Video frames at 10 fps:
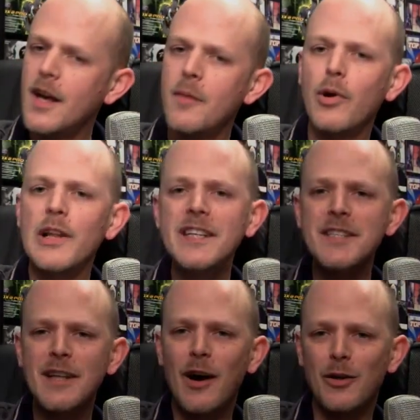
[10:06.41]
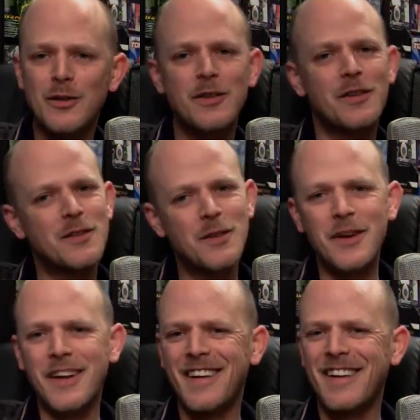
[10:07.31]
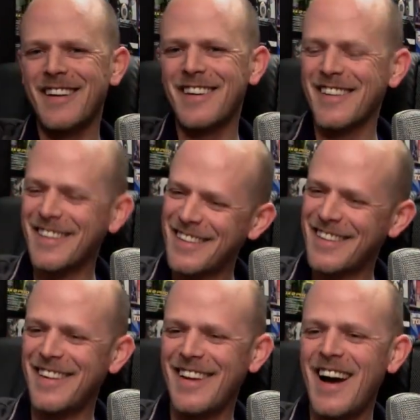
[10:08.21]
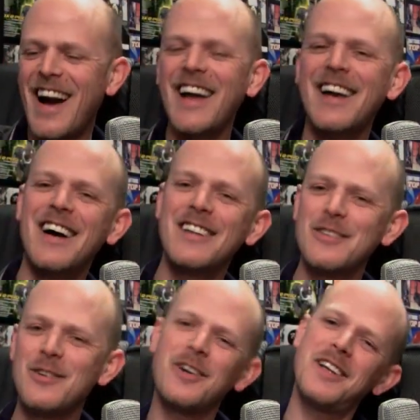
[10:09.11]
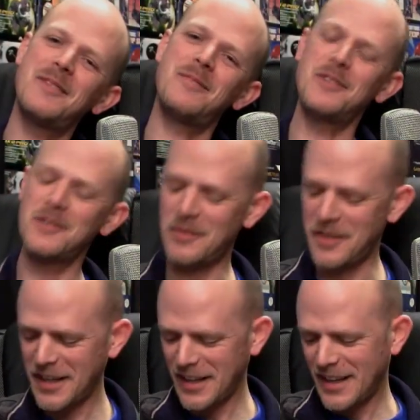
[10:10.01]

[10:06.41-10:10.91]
Police Nauts. So I can't talk anymore, sorry.